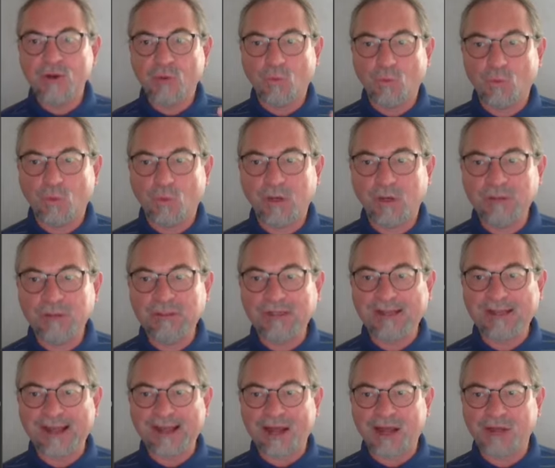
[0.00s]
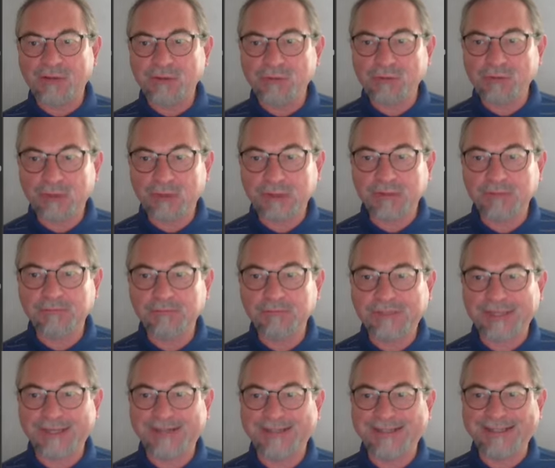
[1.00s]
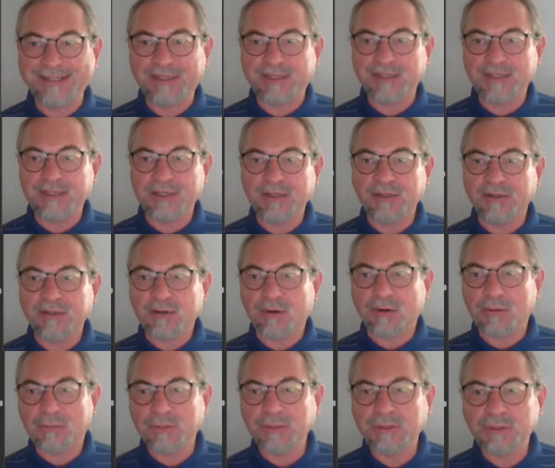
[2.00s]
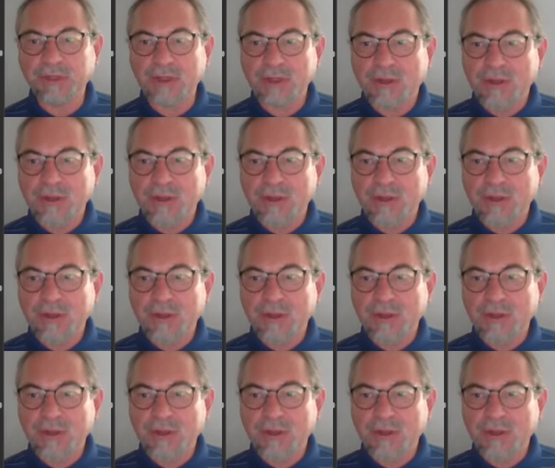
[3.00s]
one algorithm technique in common,